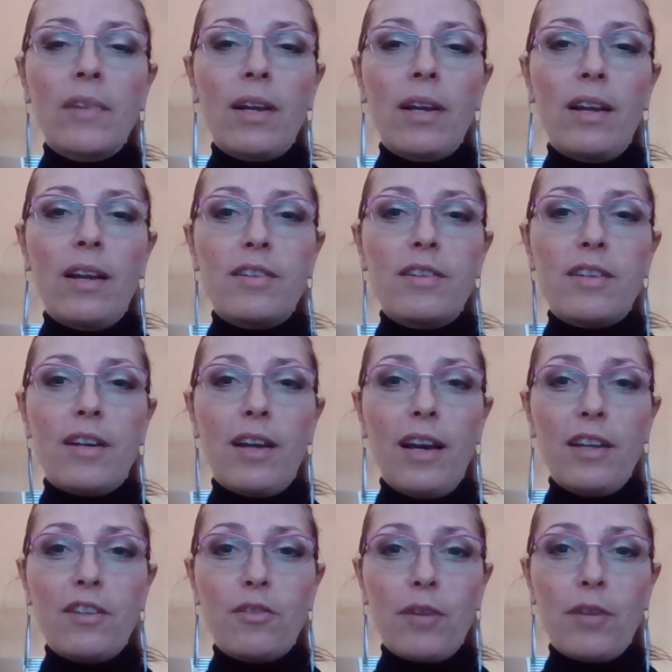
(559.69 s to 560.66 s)
And
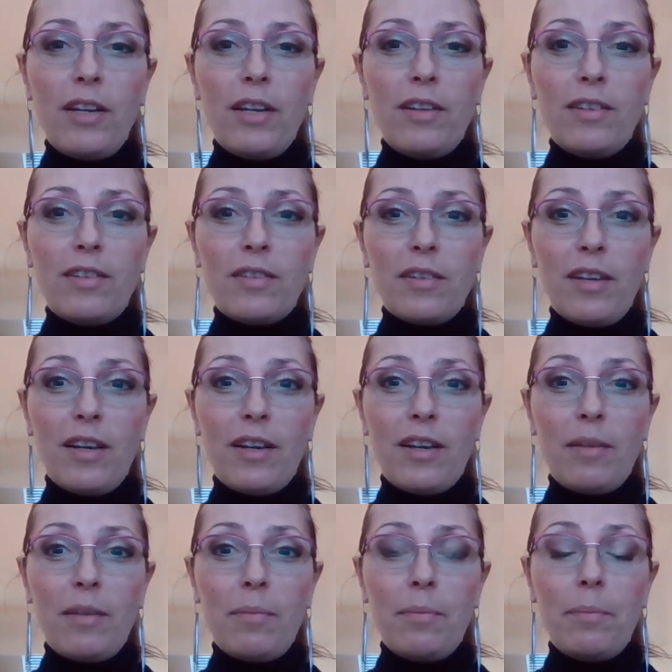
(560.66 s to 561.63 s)
I trained
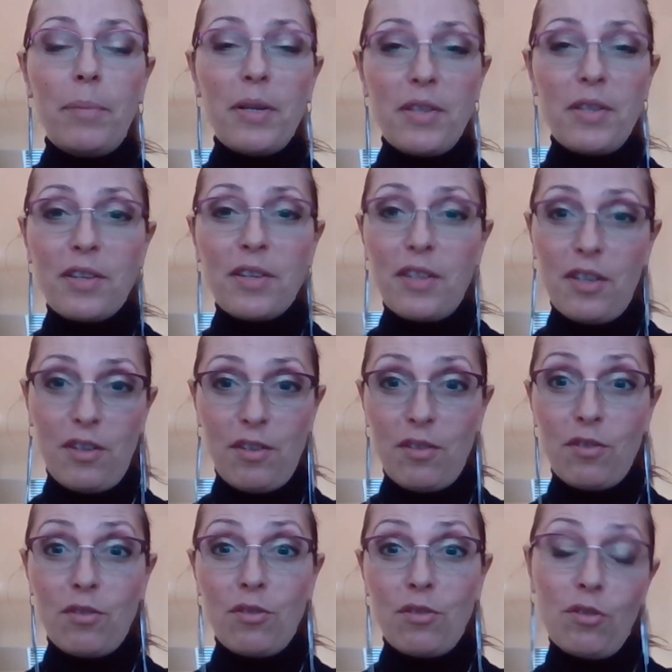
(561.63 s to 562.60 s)
businesses
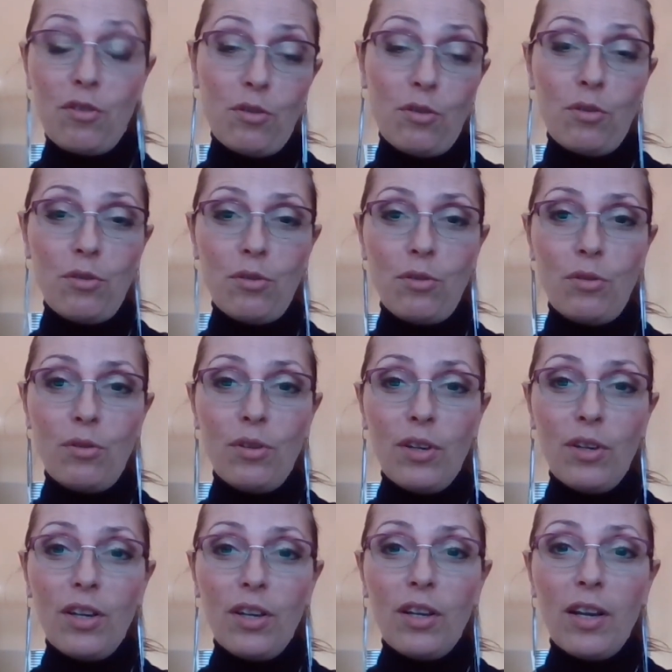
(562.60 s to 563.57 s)
to
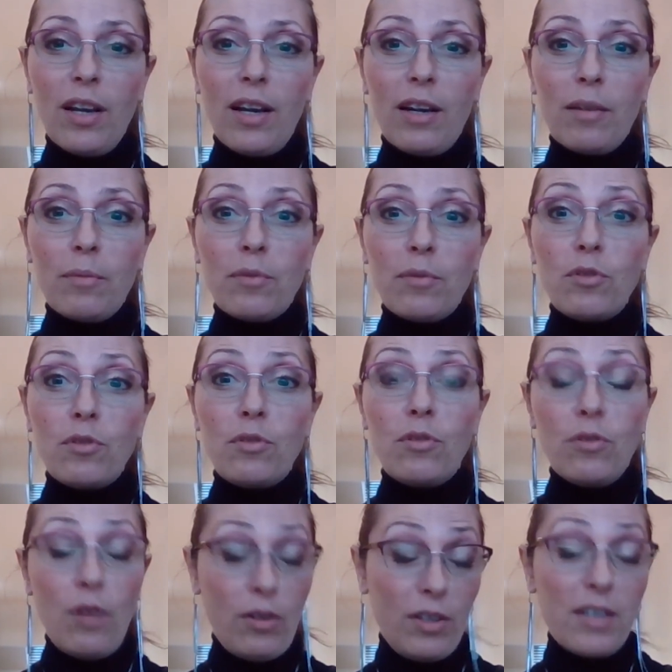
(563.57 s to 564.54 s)

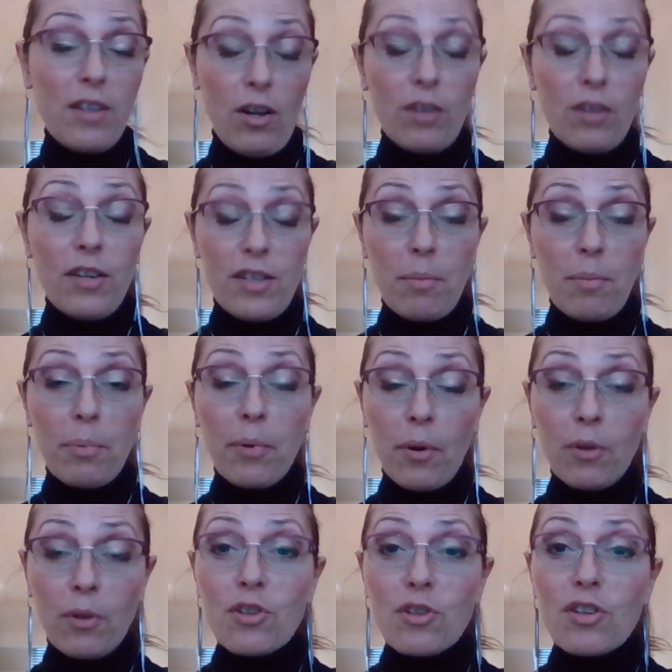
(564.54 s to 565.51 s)
on this
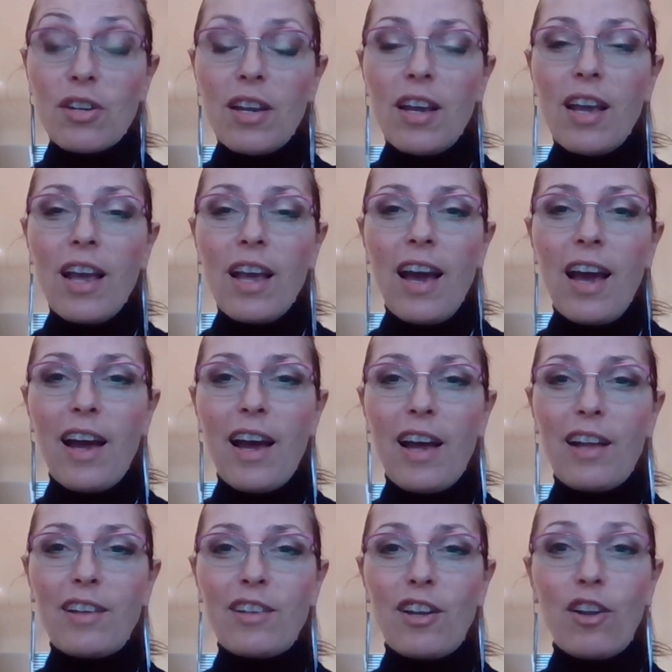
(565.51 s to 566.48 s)
approach,
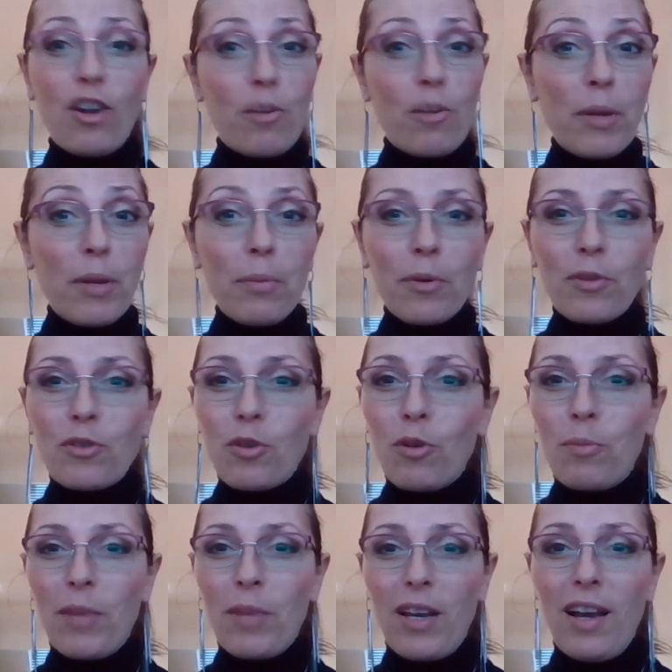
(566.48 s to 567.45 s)
and a lot of people
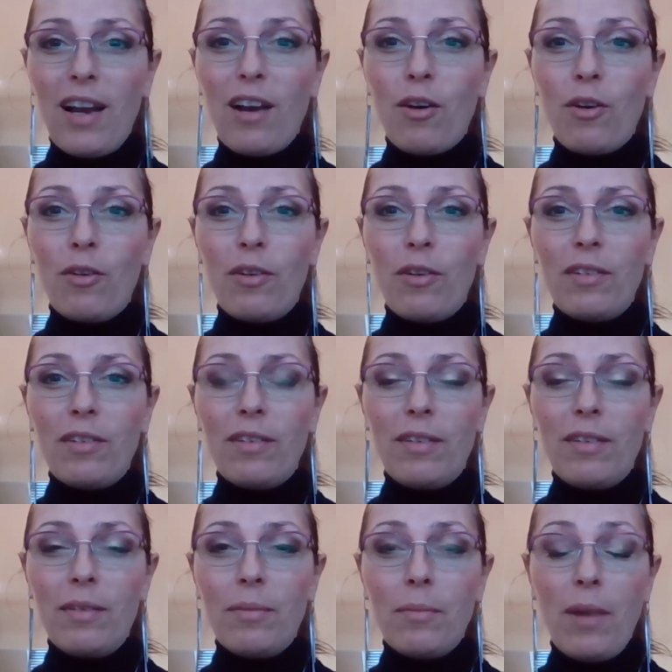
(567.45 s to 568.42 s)
told me how
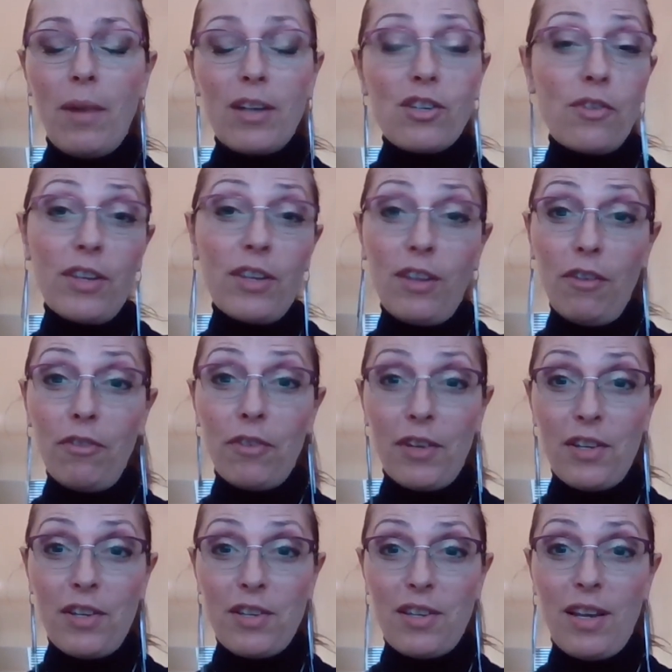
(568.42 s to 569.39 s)
much of a
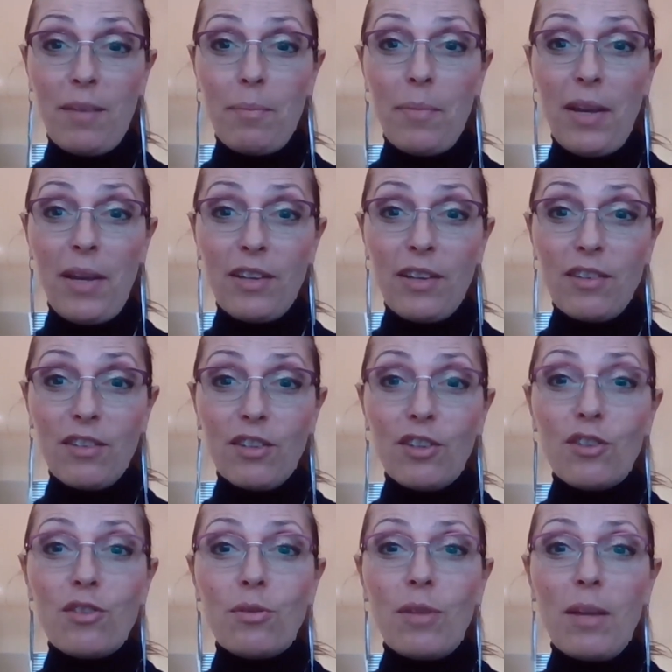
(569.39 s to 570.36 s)
difference that made
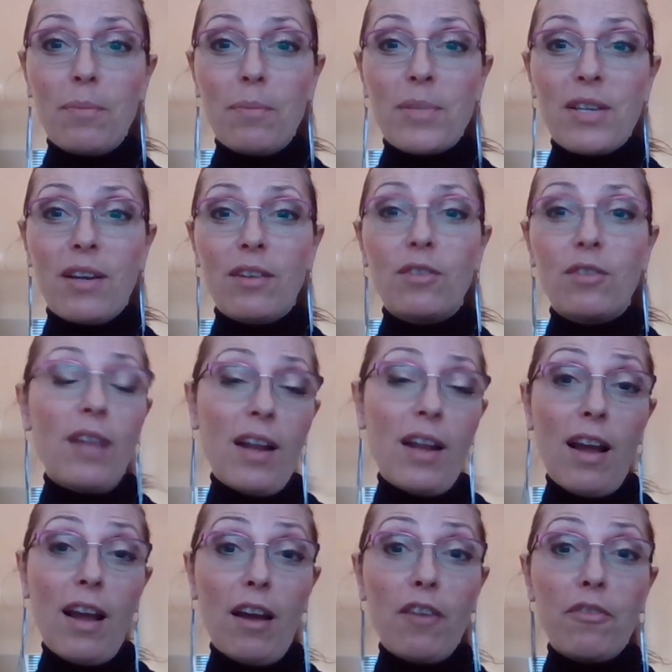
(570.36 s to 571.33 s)
to themselves, to their
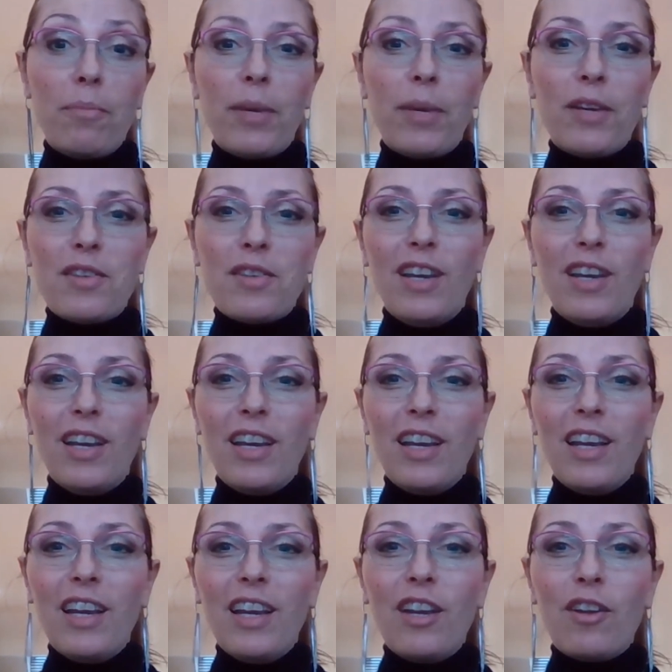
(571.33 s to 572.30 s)
life, because,
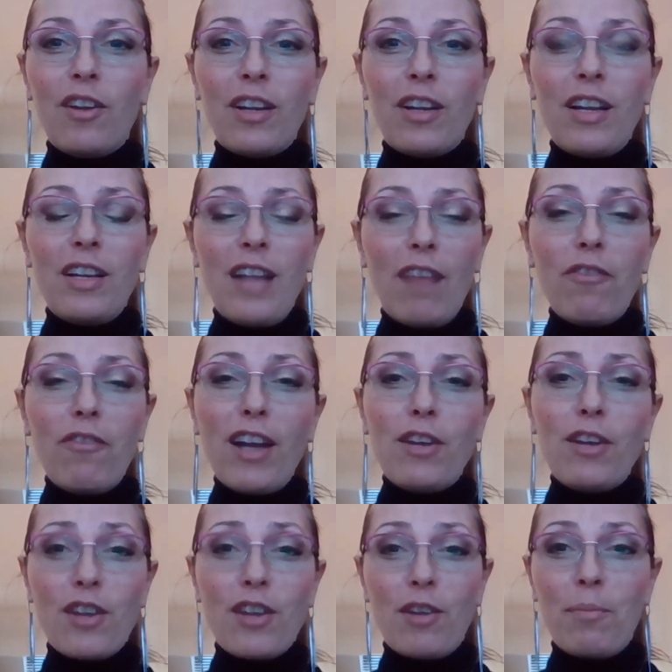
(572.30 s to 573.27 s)
you know,
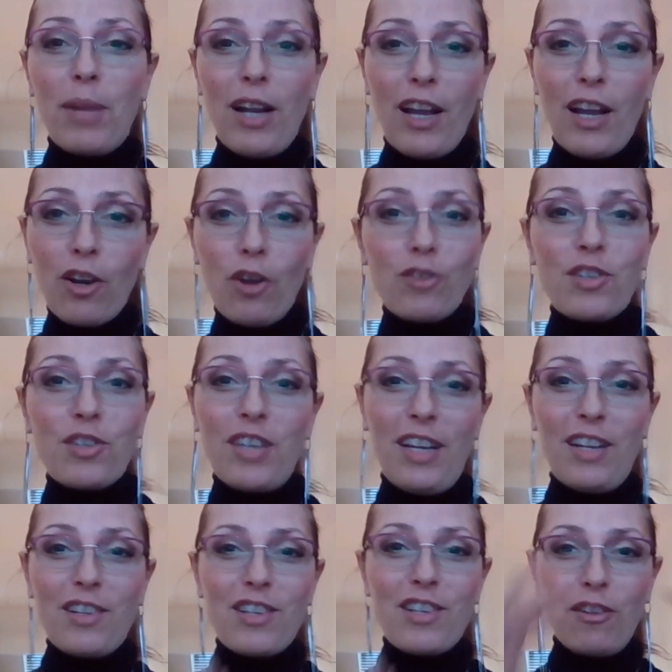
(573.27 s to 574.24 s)
values are a bit like
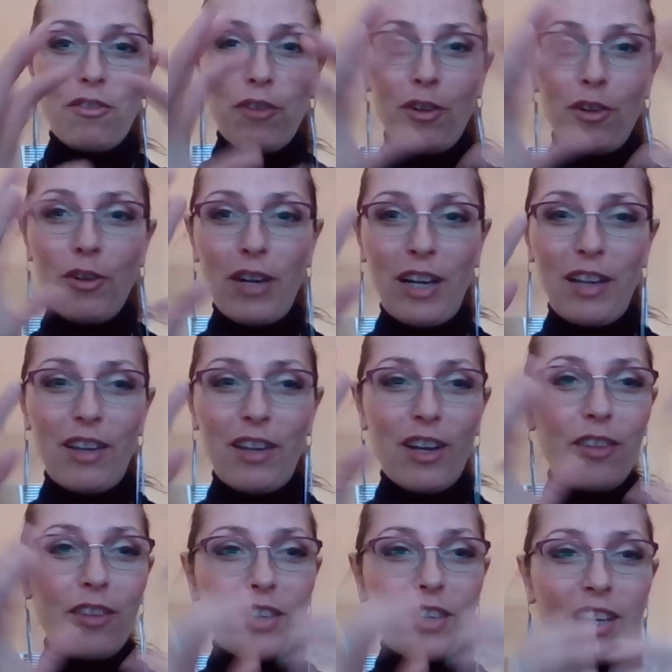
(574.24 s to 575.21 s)
continents. You know, if you look at the
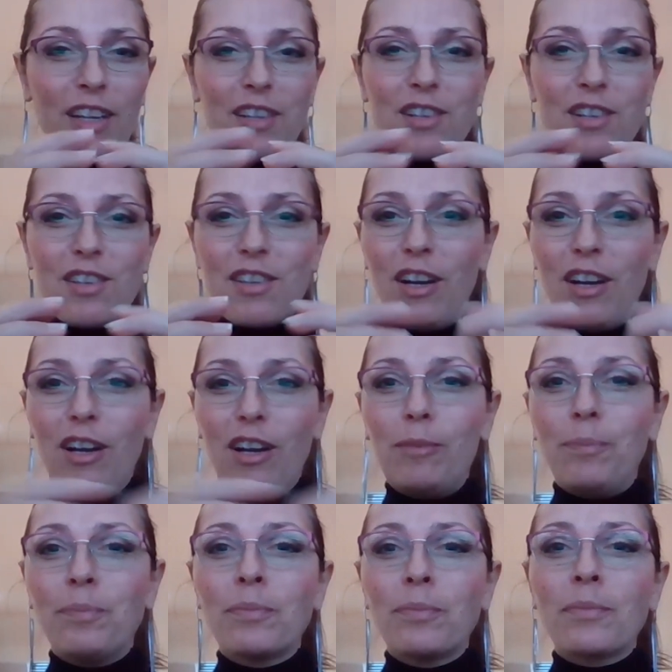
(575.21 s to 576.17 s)
continents
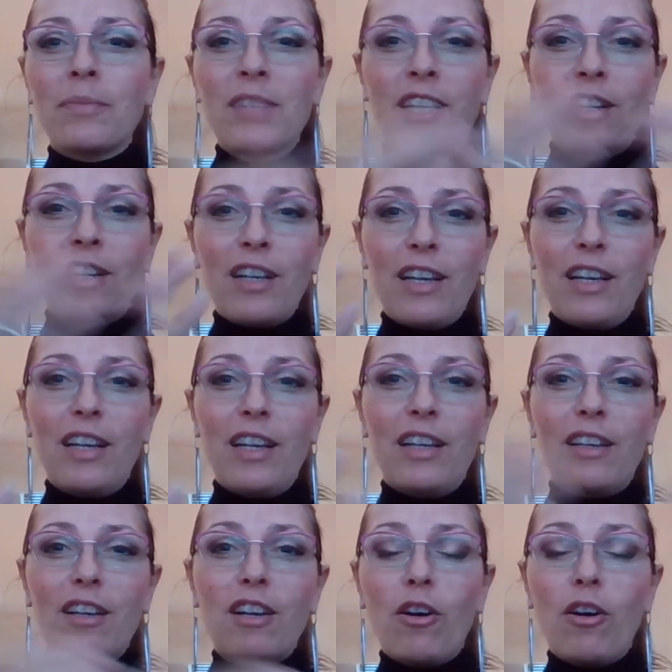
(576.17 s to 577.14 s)
in
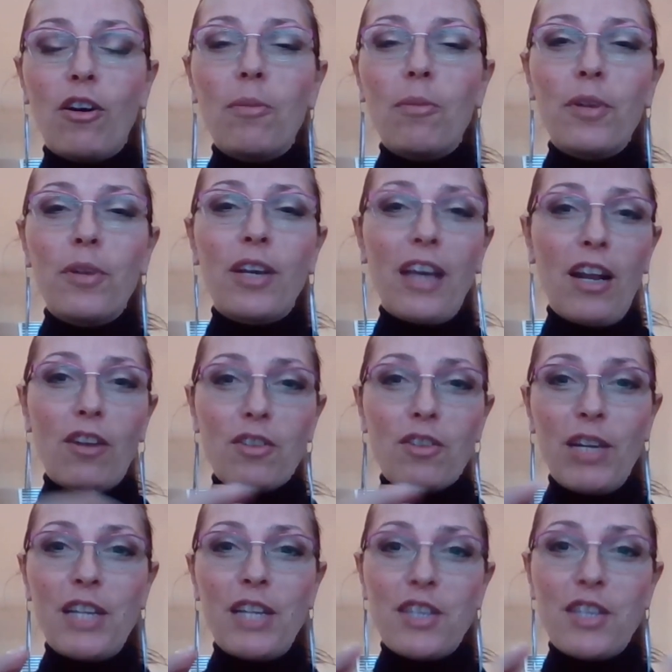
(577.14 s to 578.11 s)
the globe, you cannot
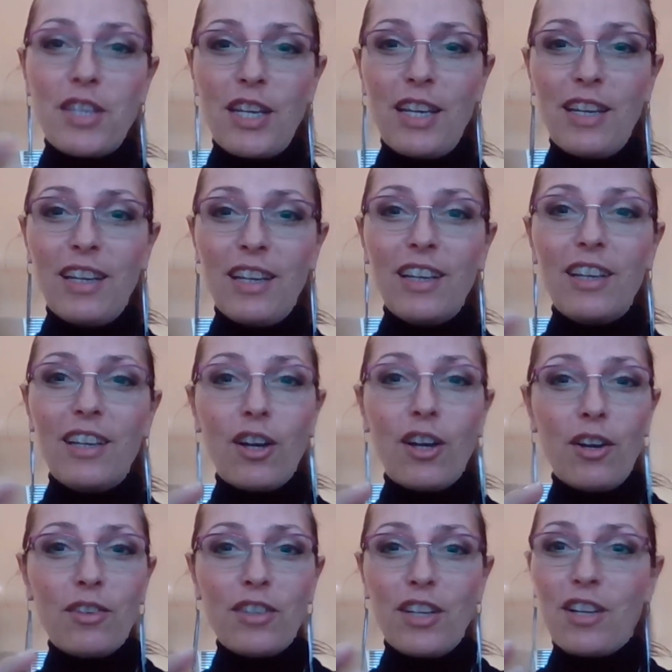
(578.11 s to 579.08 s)
really see the
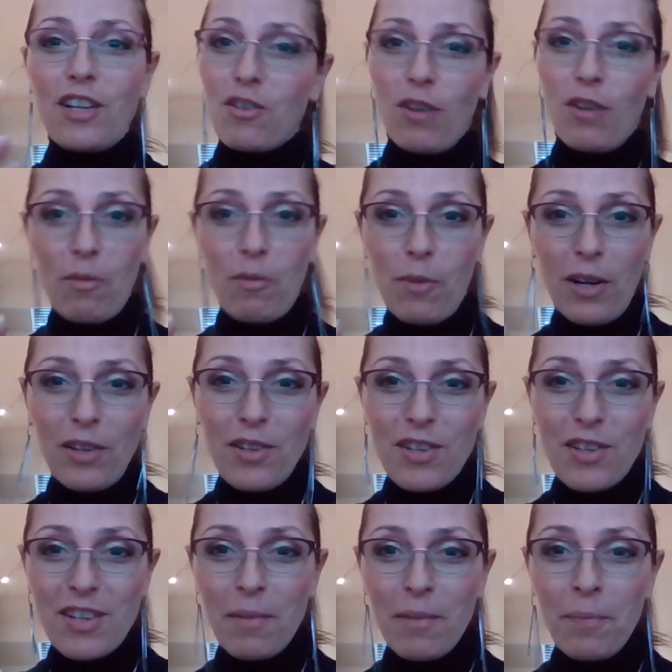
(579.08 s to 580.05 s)
continents all at once,